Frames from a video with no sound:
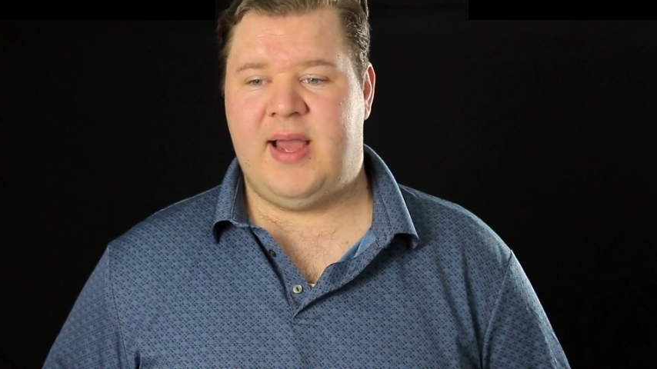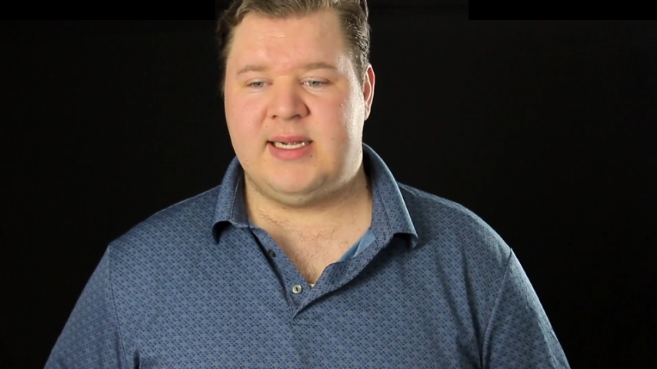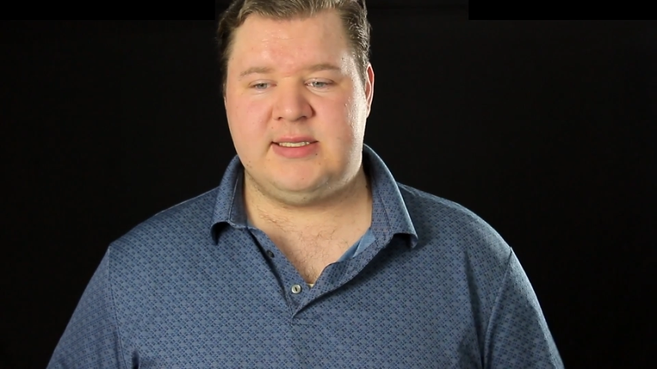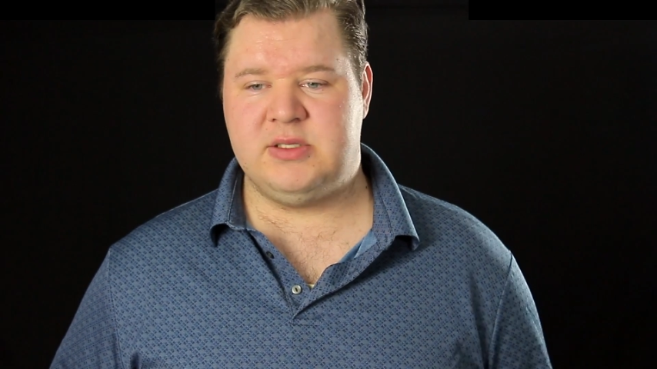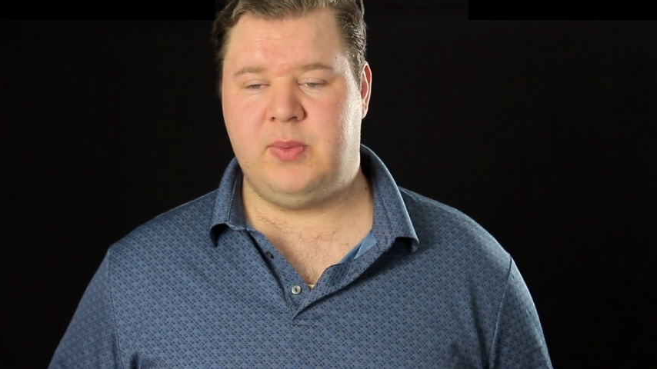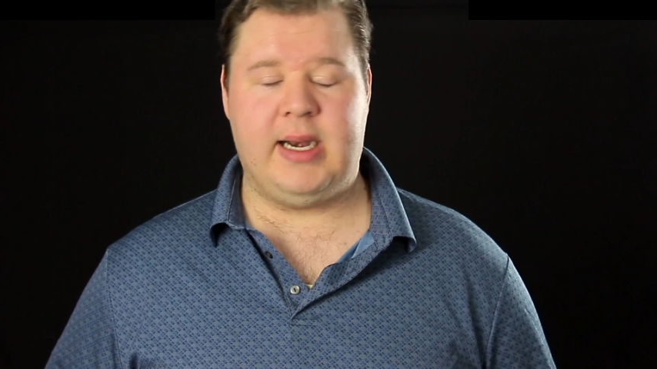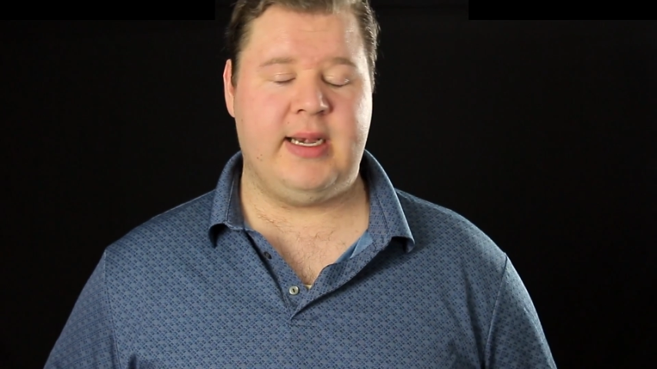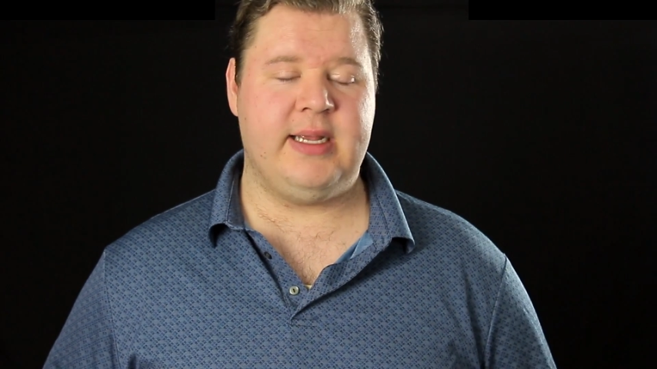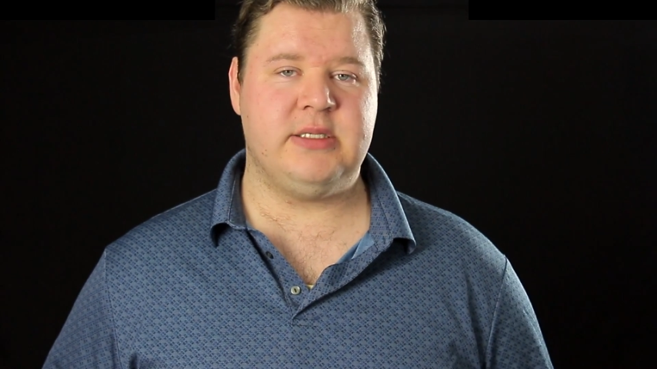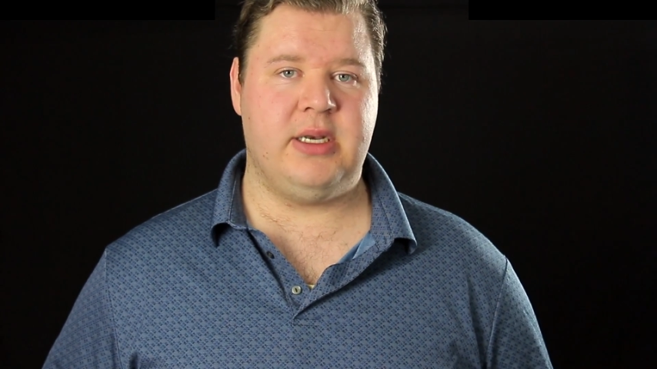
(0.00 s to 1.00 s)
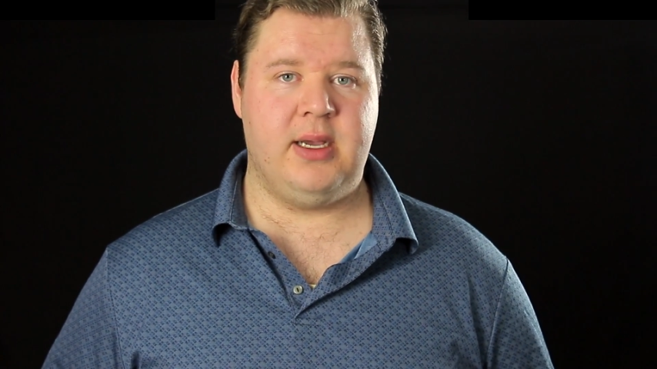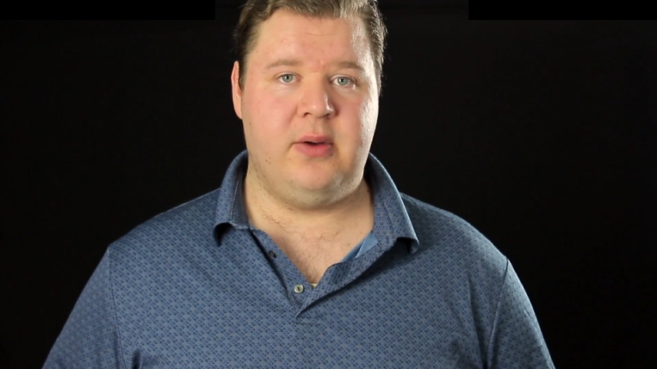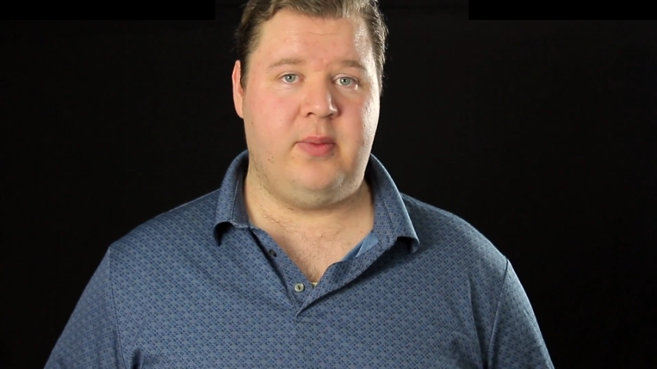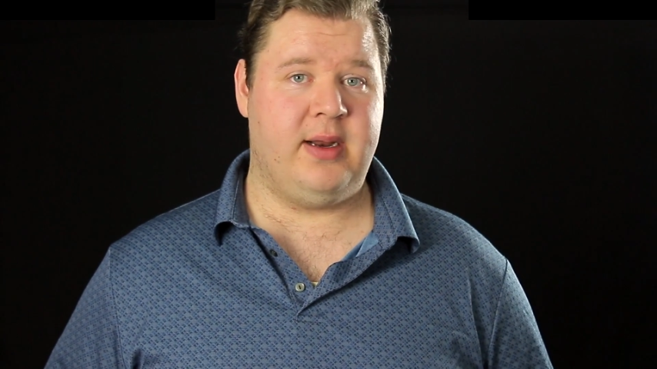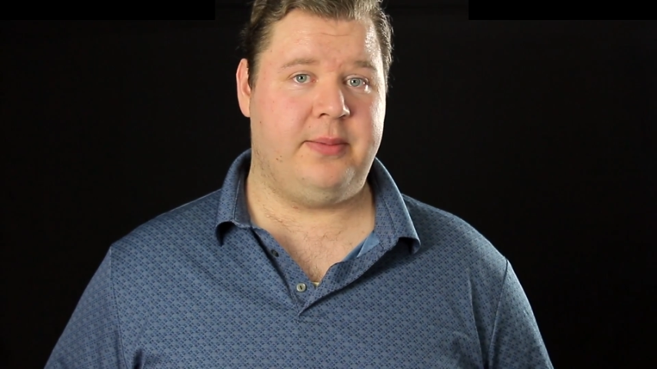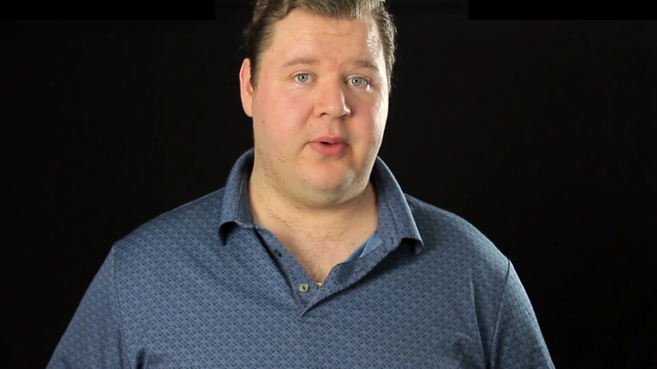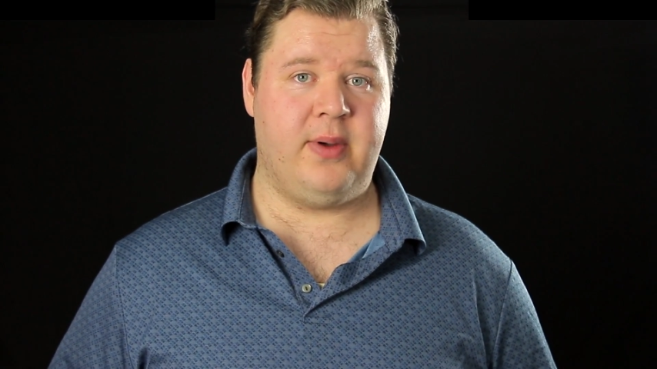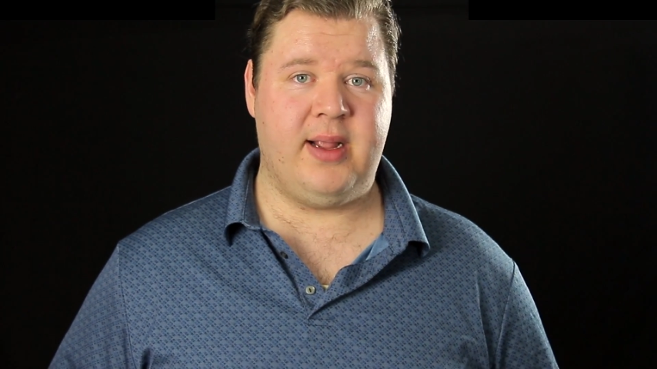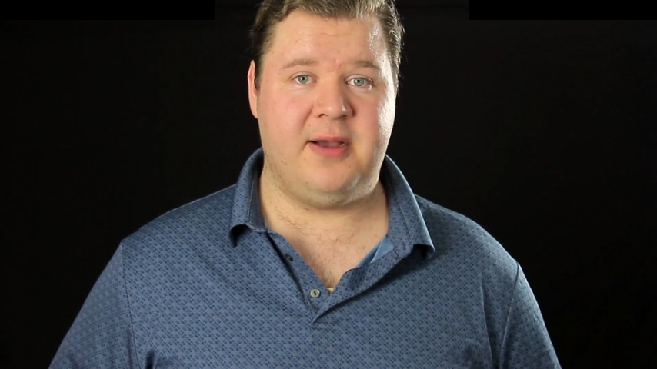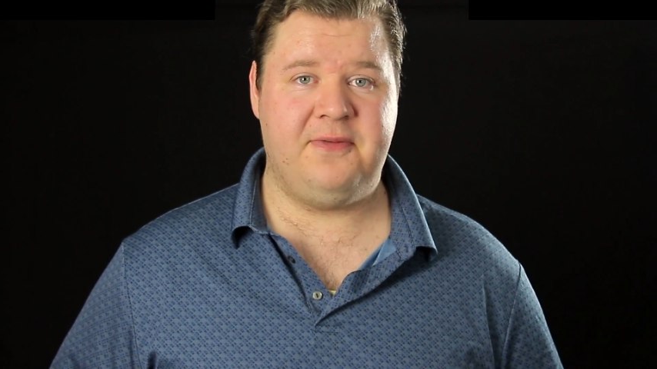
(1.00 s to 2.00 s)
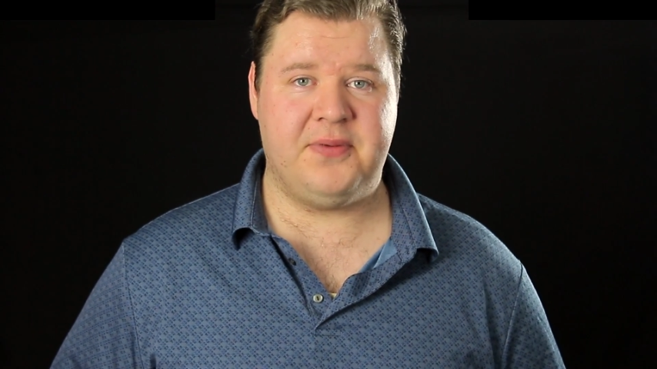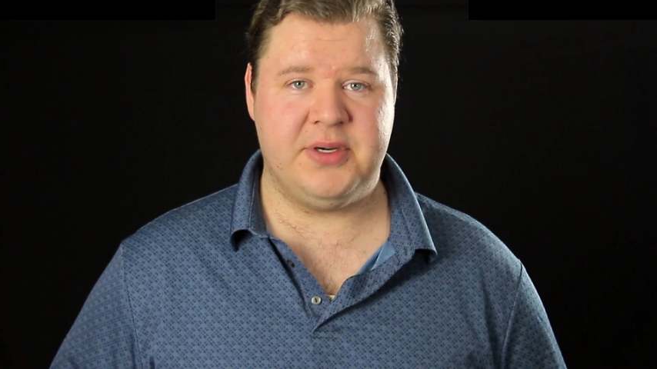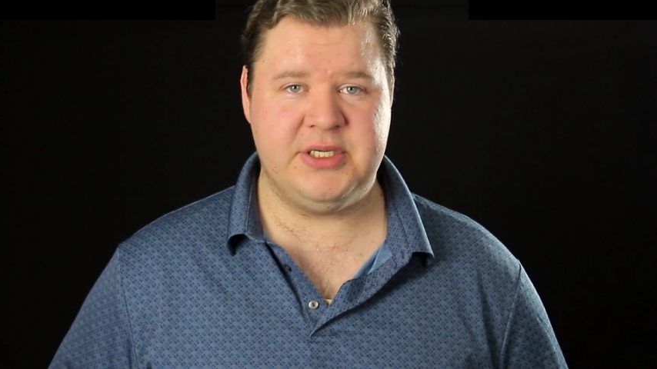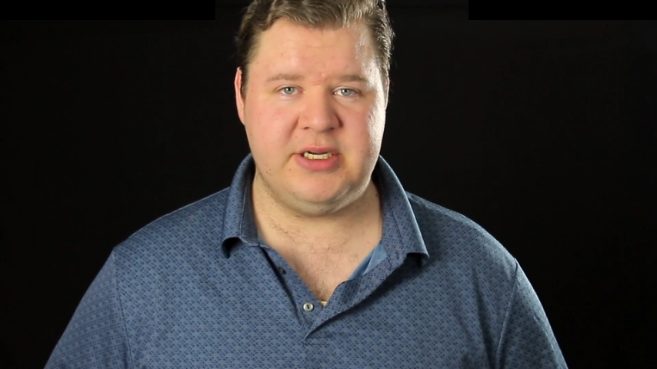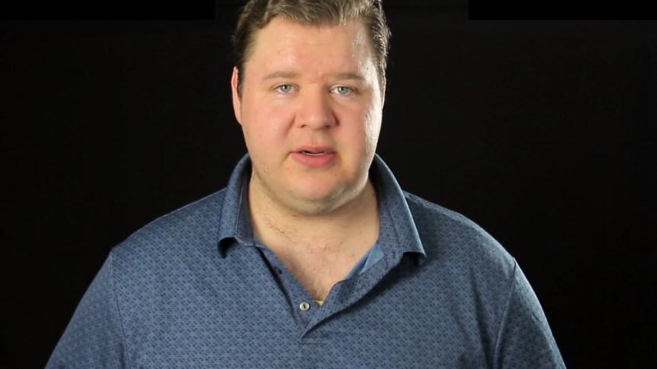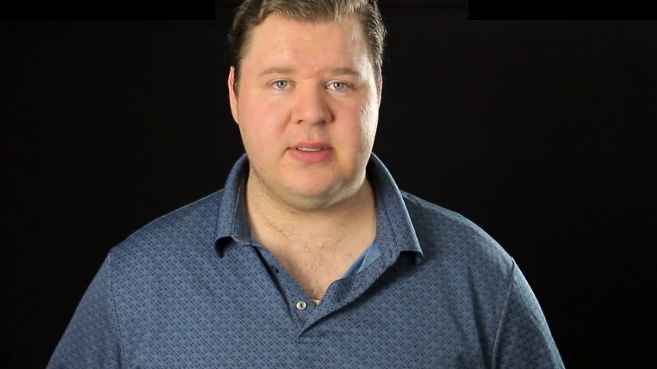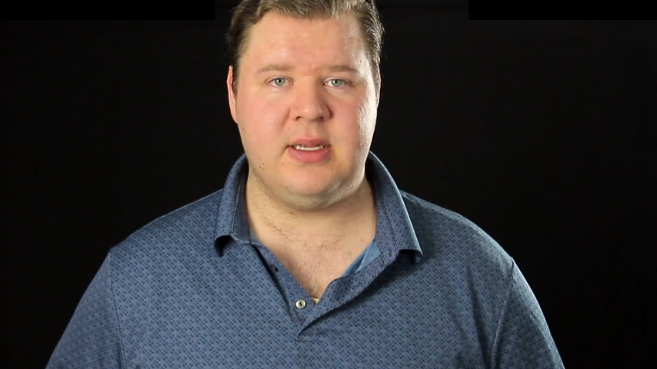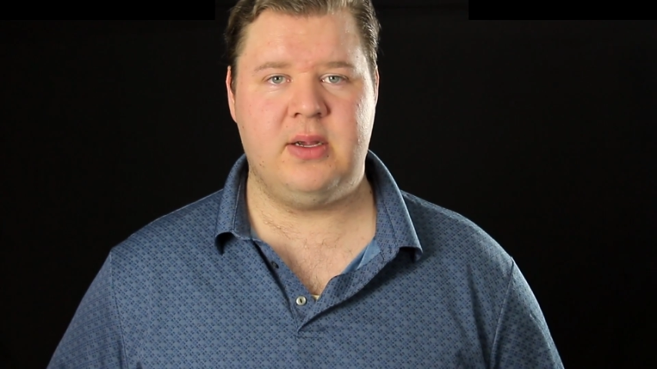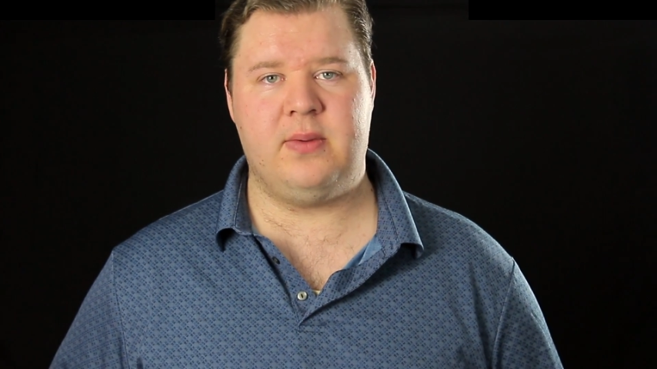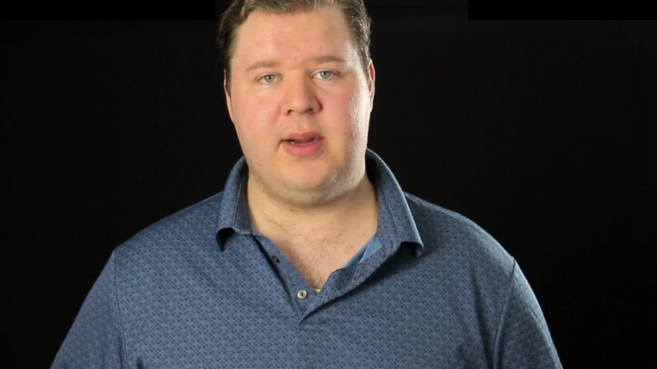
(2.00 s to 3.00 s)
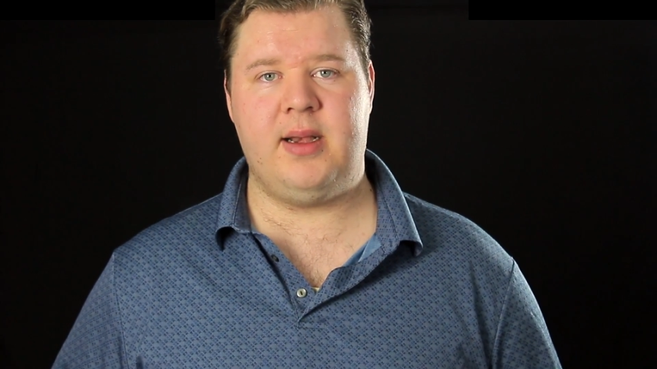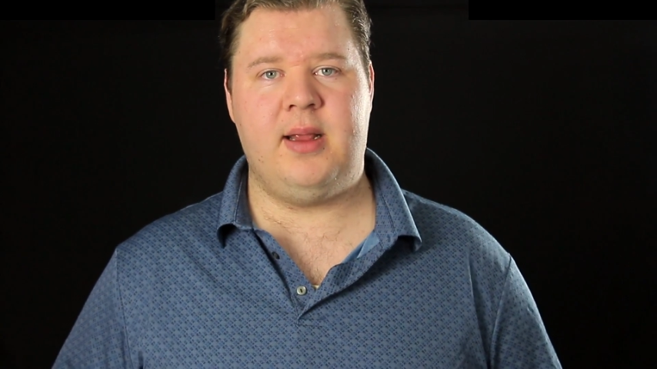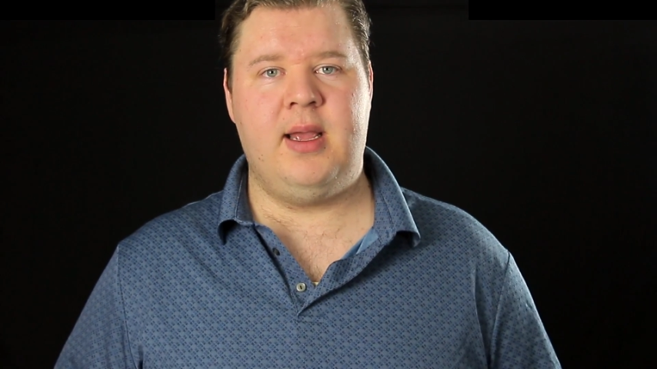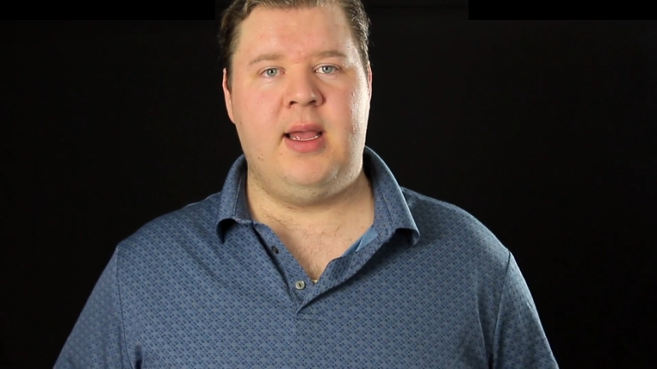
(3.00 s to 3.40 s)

that's just what I need to know when I'm going out for a shoot, right?